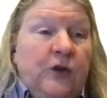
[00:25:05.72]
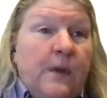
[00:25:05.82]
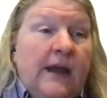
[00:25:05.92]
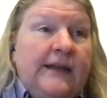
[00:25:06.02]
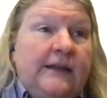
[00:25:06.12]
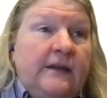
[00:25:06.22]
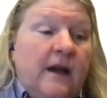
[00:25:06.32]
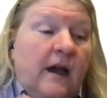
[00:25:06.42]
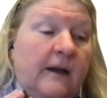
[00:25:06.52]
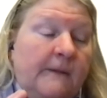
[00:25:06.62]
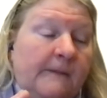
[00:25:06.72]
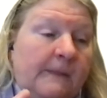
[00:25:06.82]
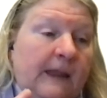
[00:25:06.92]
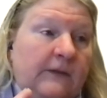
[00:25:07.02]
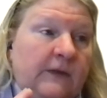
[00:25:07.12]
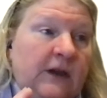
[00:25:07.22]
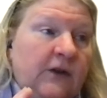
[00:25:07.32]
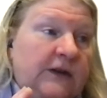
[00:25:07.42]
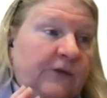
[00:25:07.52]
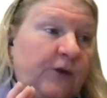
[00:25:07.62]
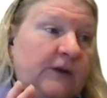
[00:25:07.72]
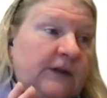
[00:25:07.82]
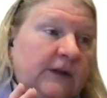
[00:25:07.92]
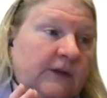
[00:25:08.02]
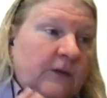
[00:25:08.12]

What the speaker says: might, there are different